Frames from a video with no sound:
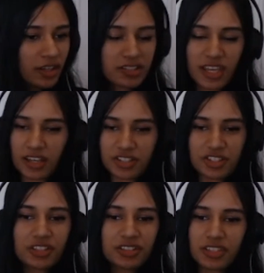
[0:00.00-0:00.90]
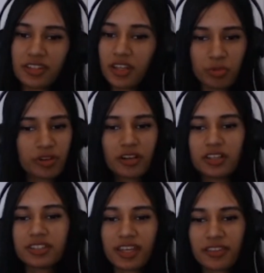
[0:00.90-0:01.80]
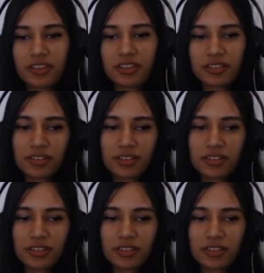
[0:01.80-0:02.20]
sections and then put it all together.